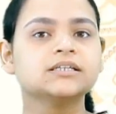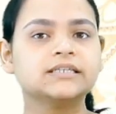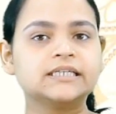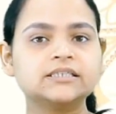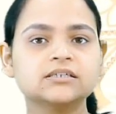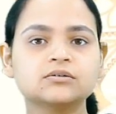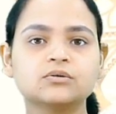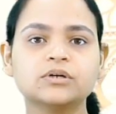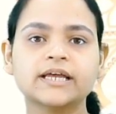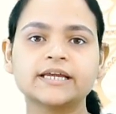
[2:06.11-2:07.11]
neither
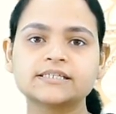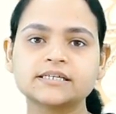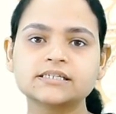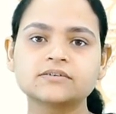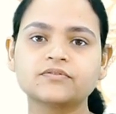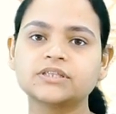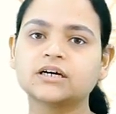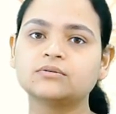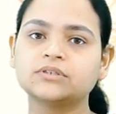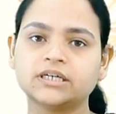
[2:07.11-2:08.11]
could exist
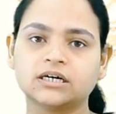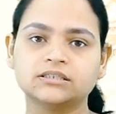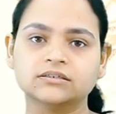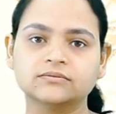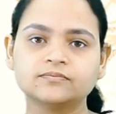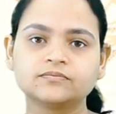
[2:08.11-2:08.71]
without the other.